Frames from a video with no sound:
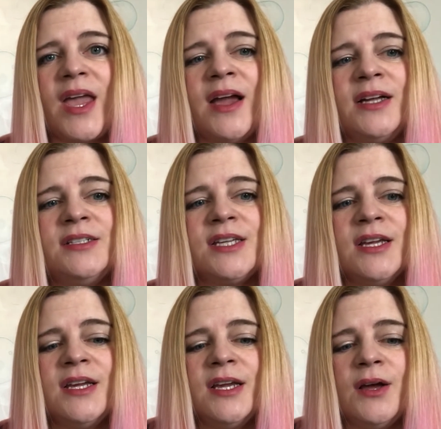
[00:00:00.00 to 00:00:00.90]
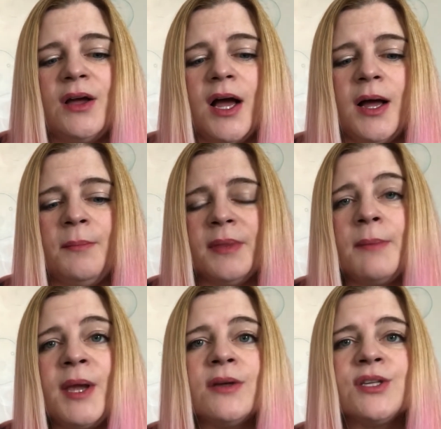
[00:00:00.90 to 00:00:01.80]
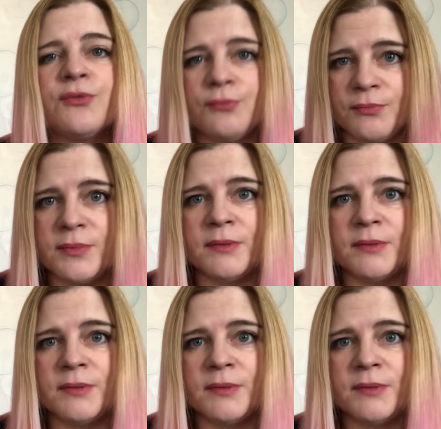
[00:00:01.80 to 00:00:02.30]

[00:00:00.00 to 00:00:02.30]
And let me also